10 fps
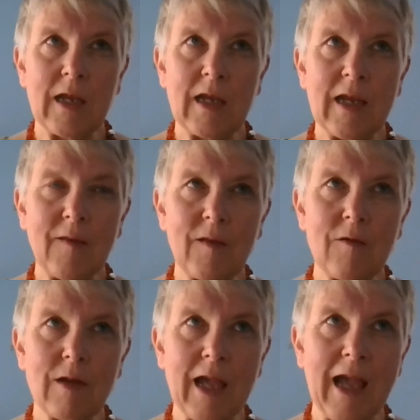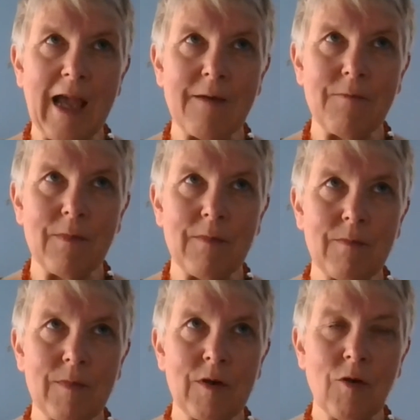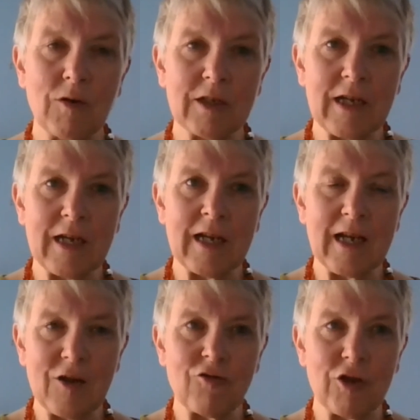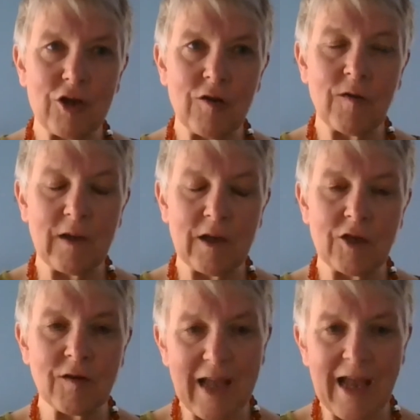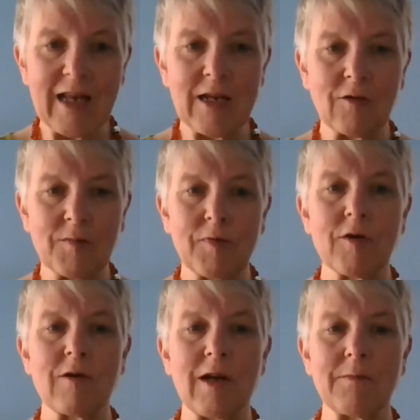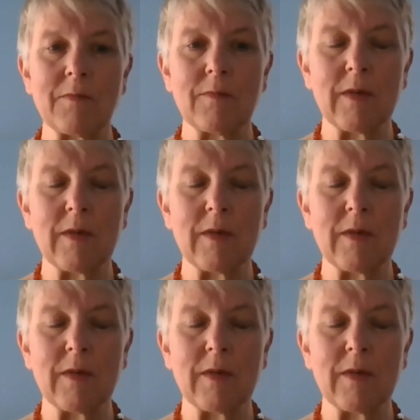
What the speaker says: issue came not in introducing just any old program